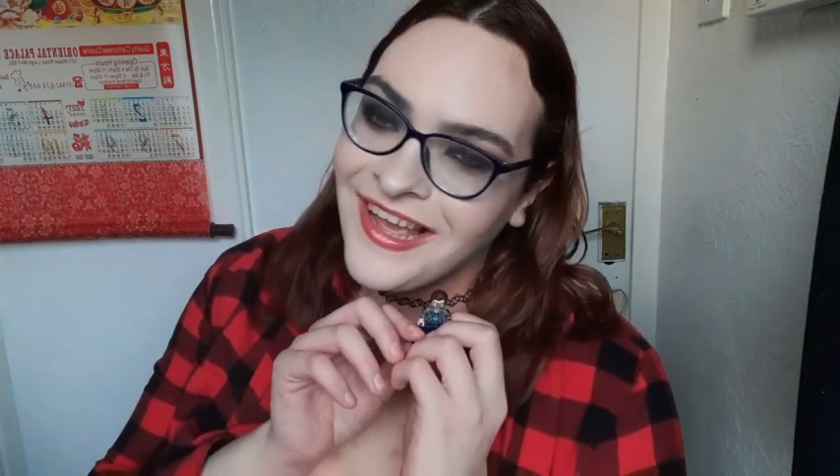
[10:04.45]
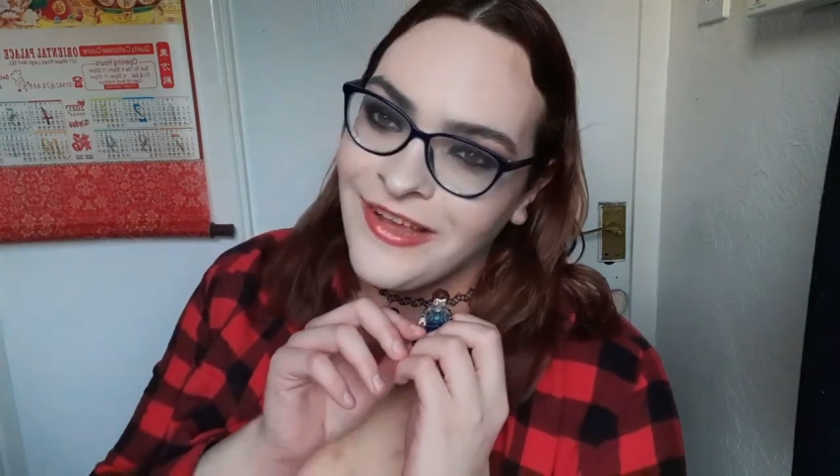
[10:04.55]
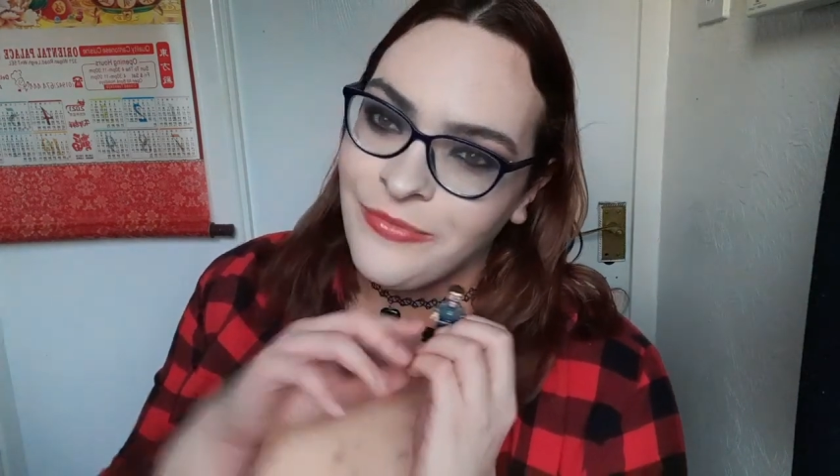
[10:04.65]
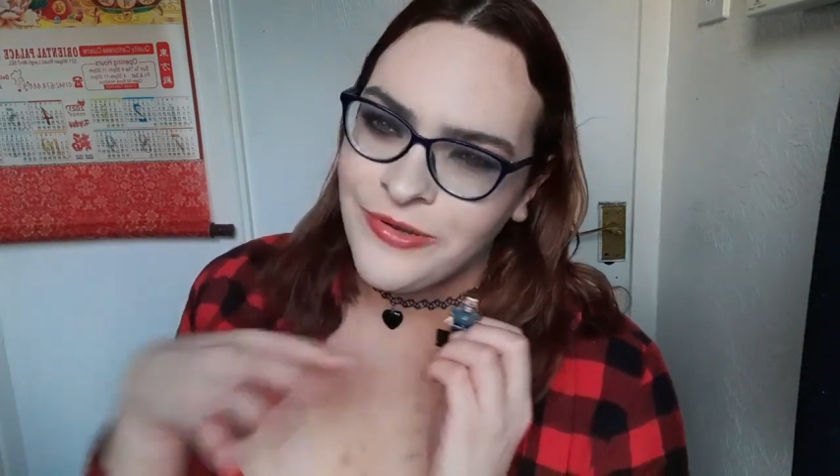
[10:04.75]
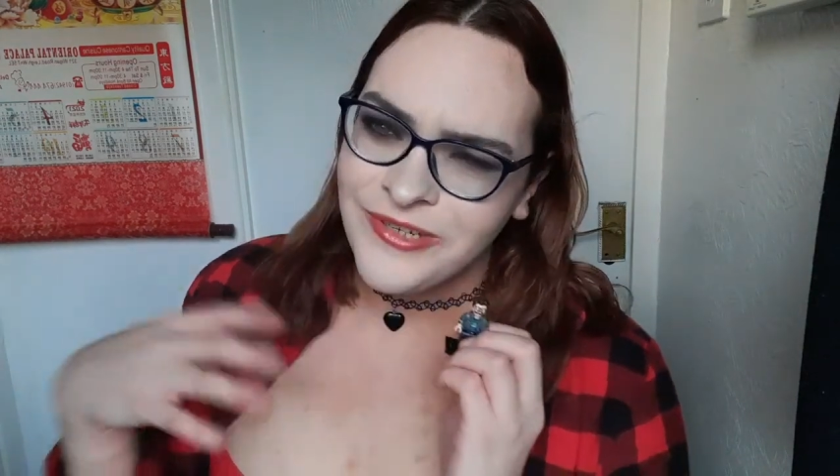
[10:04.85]
I
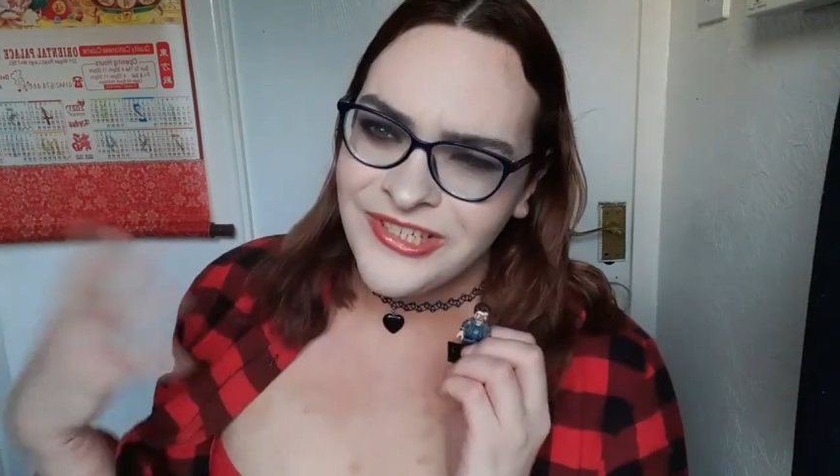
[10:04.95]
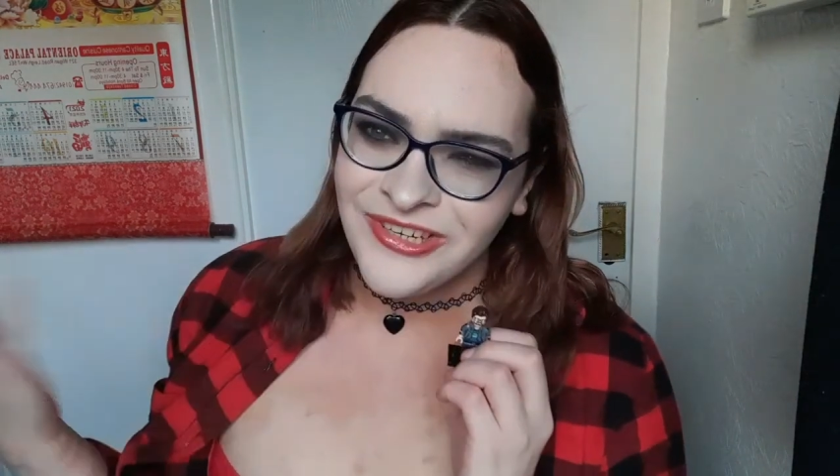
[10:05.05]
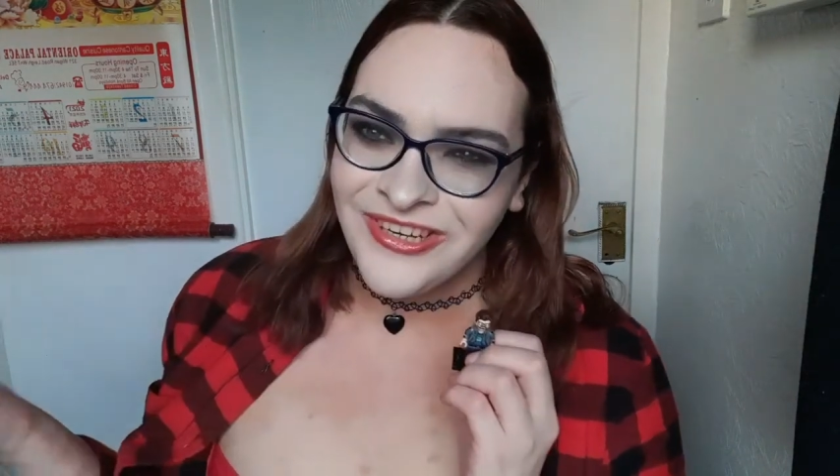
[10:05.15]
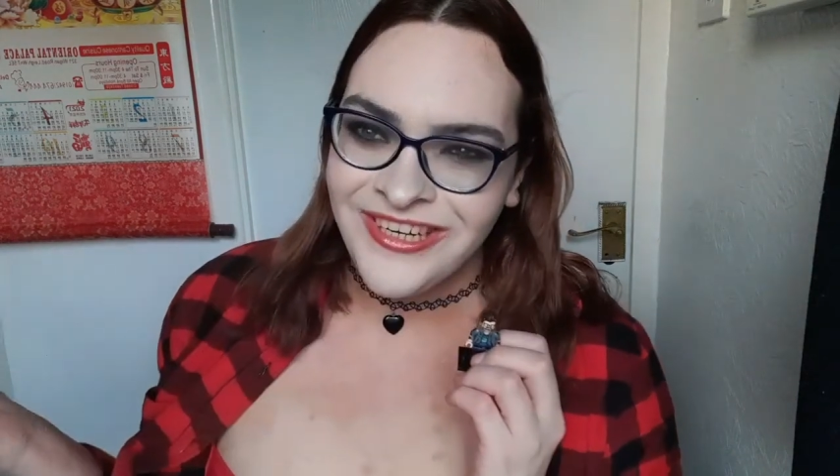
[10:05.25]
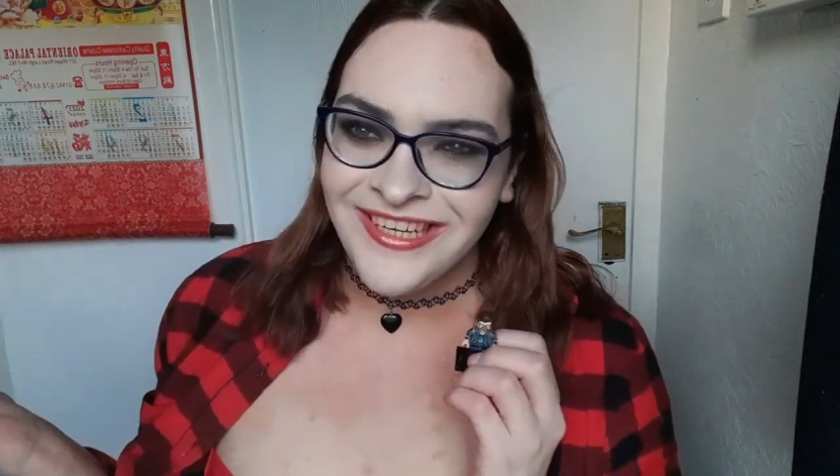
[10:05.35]
hope you
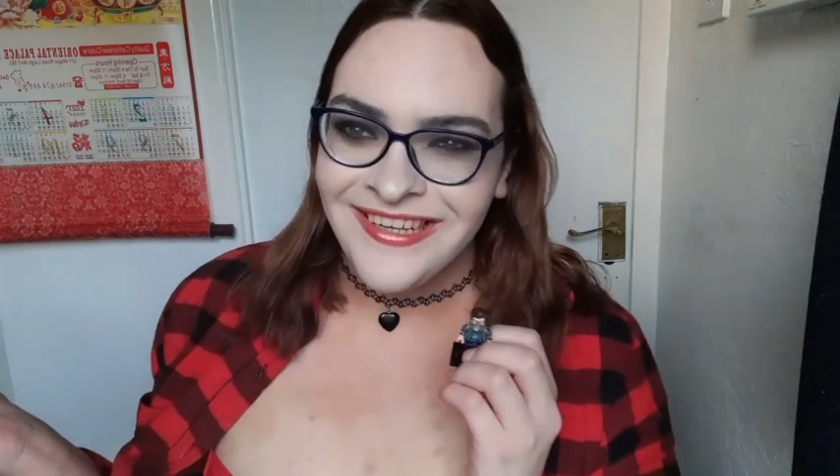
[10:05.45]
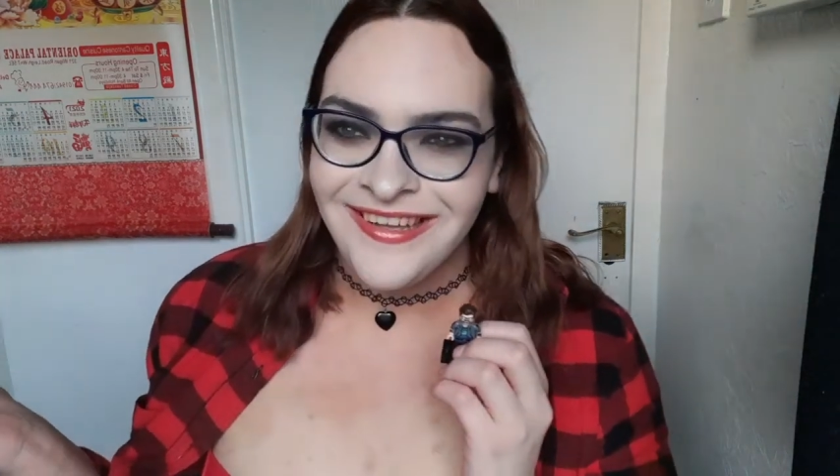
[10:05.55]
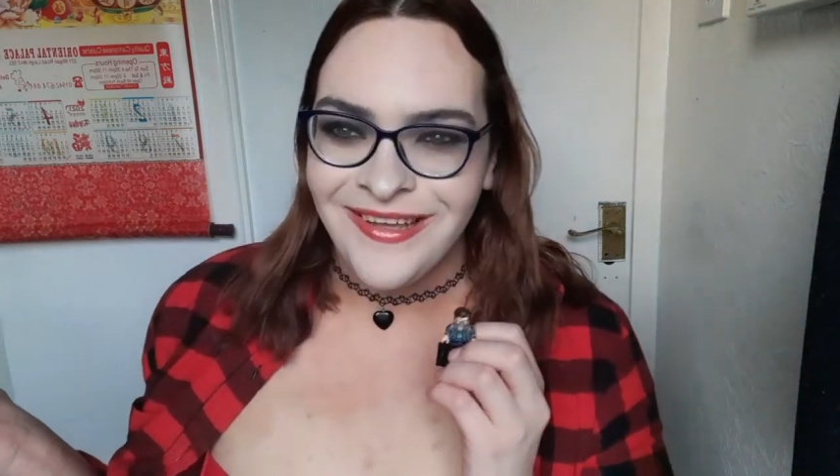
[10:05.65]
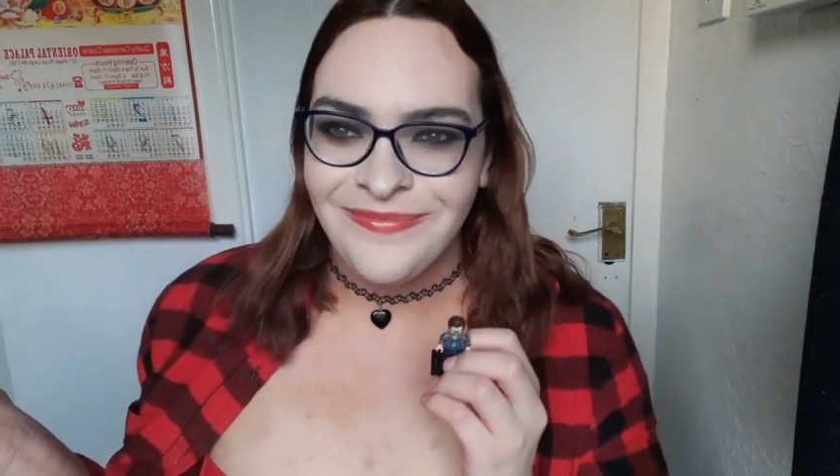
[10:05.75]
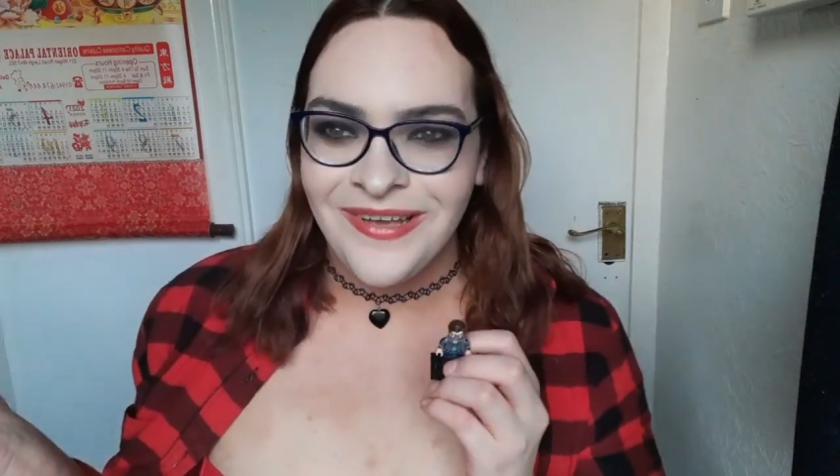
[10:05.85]
enjoyed it.
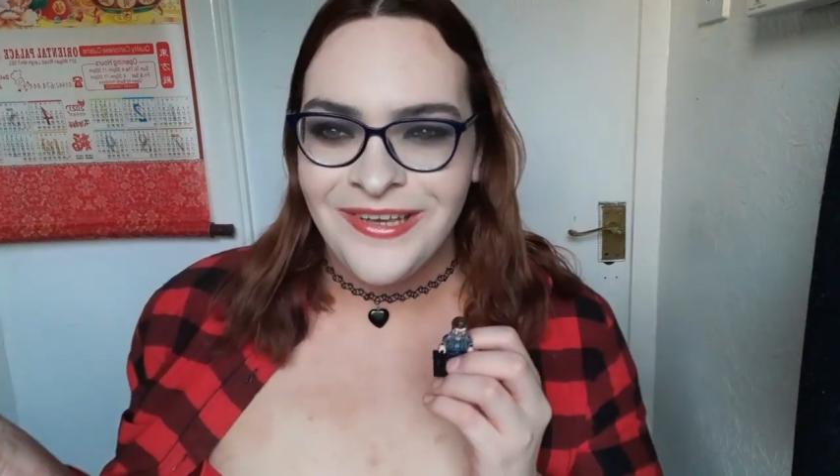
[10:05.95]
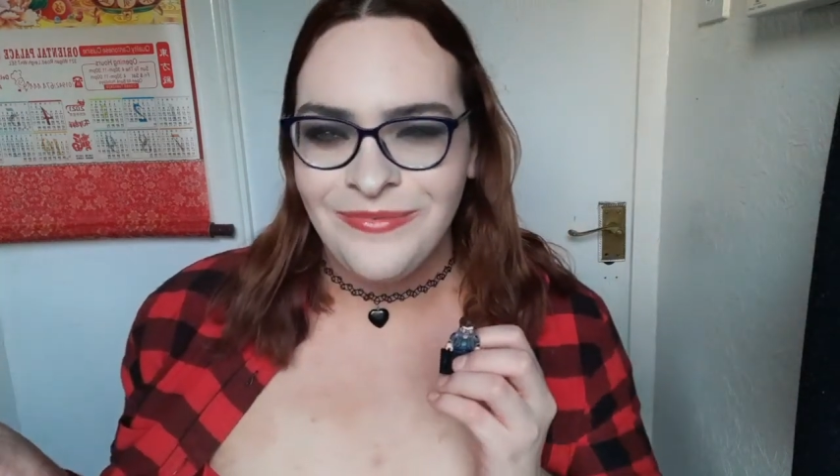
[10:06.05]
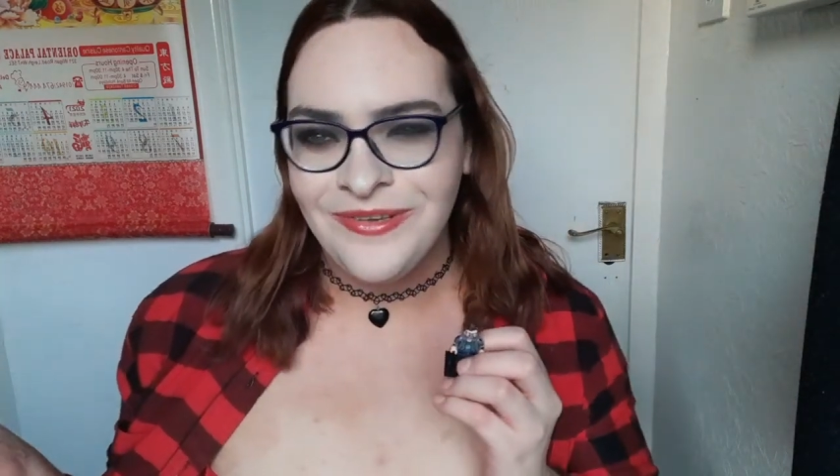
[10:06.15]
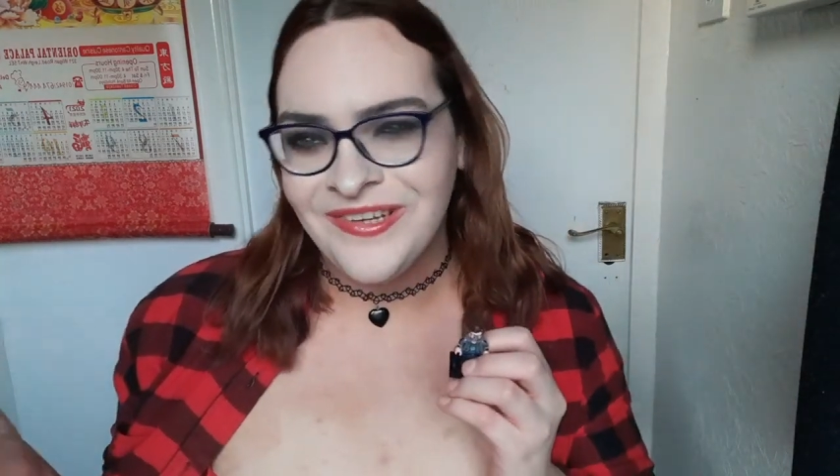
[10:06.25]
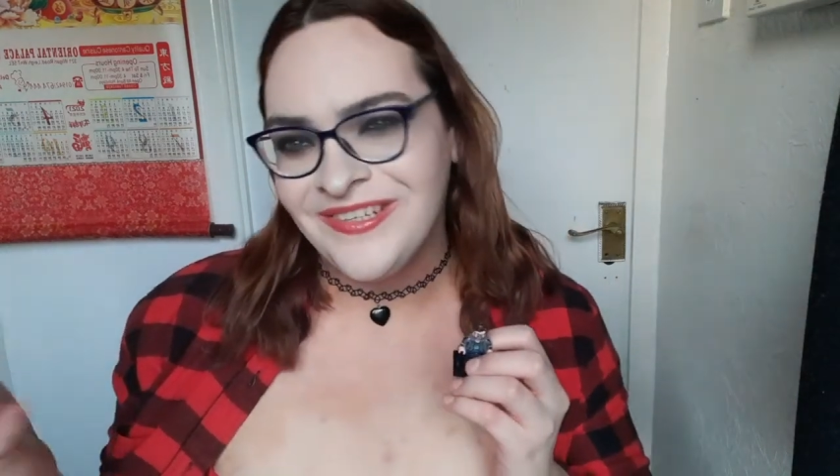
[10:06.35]
Um, I
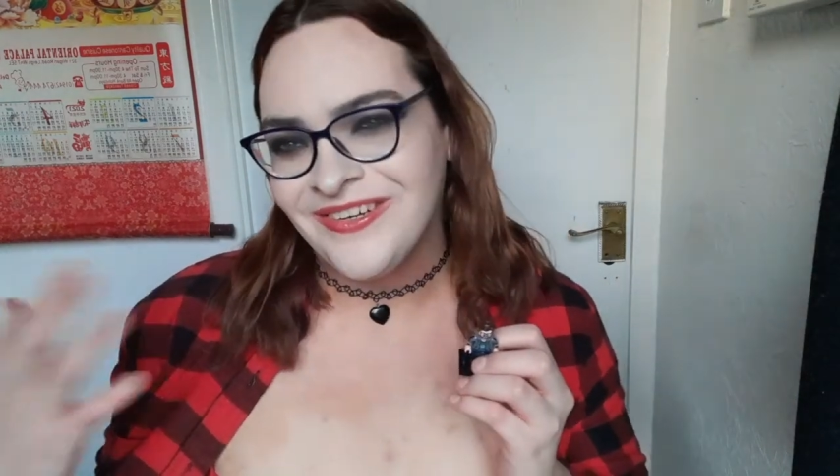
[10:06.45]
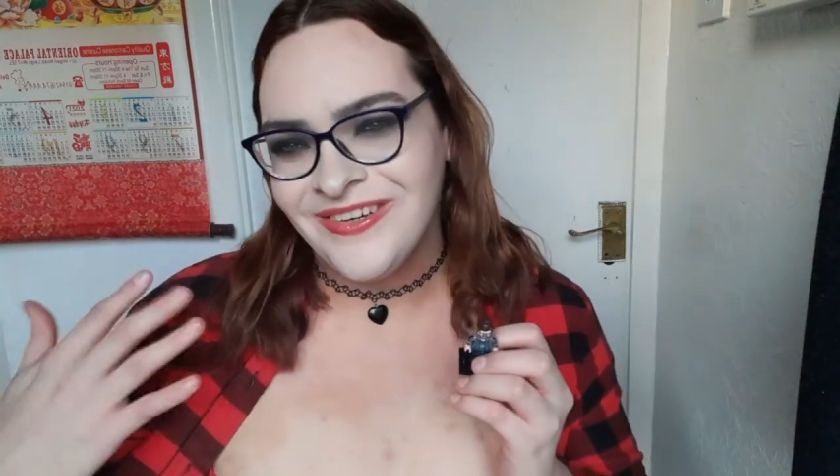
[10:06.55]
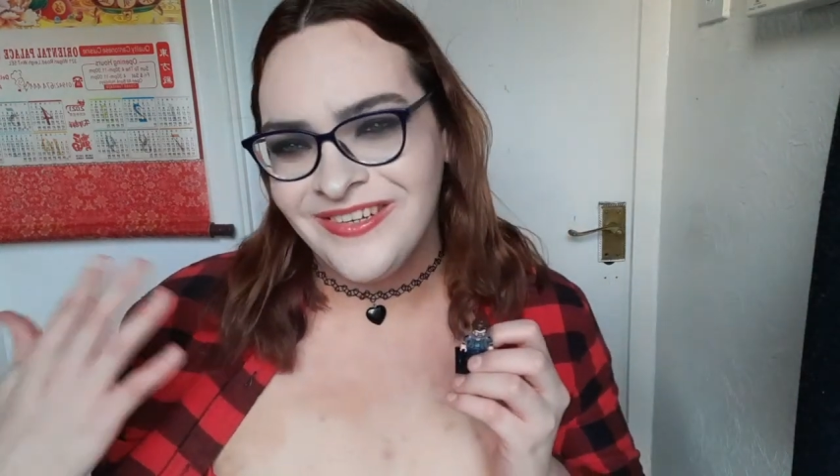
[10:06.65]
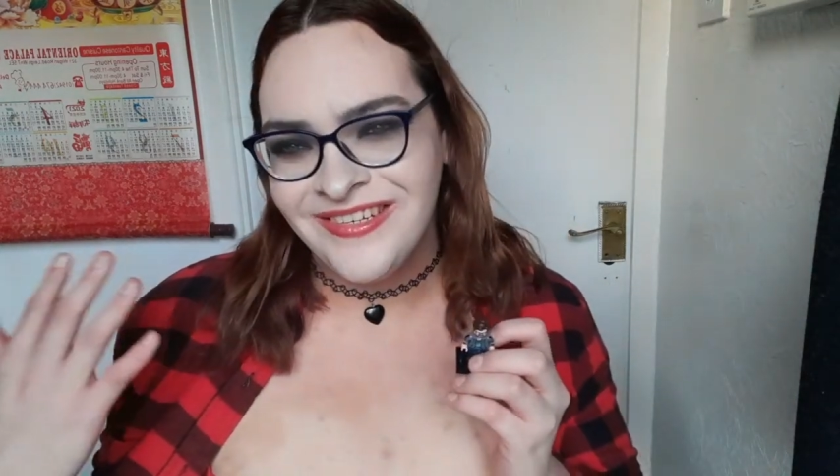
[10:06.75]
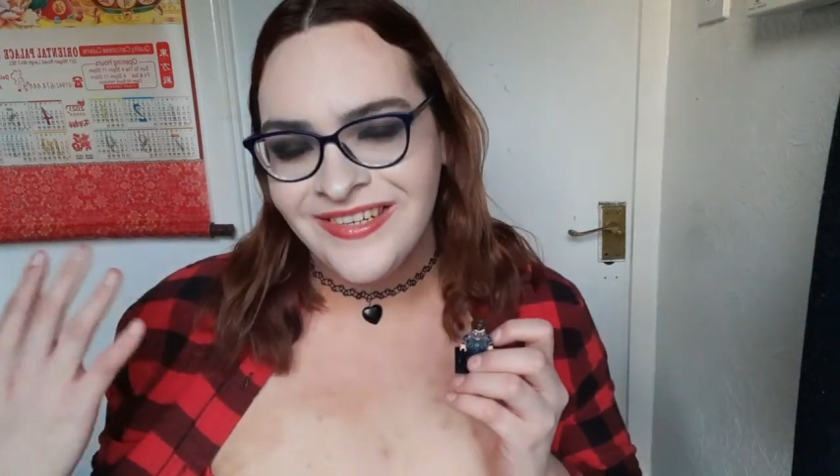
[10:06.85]
hope you
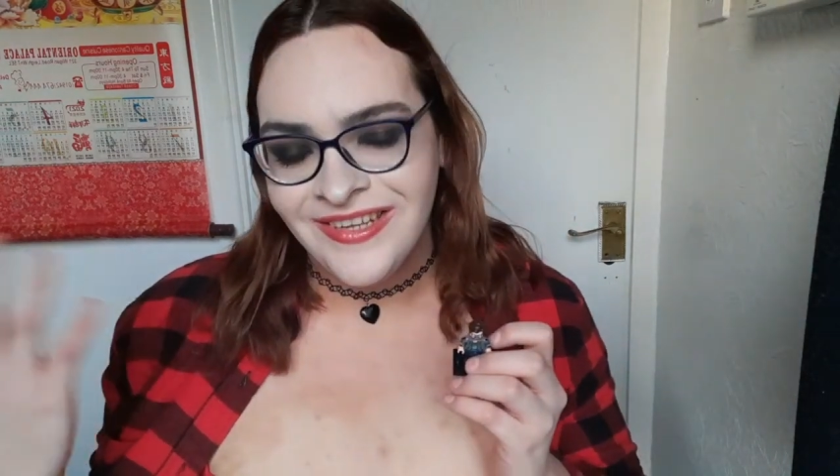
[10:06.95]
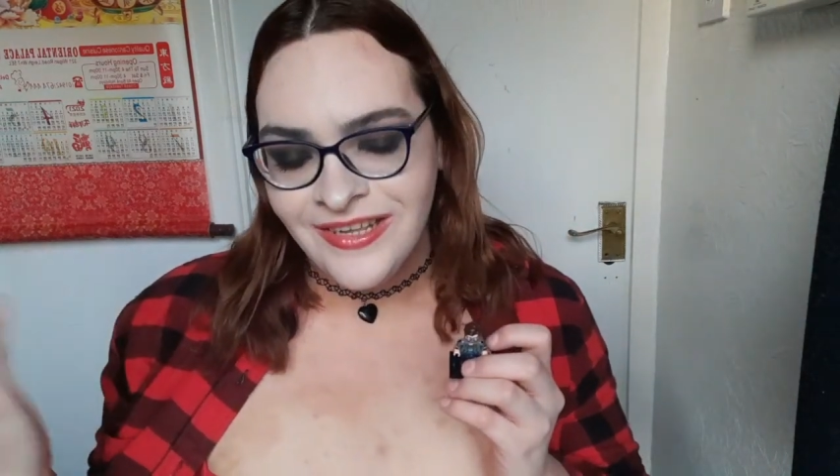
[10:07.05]
enjoyed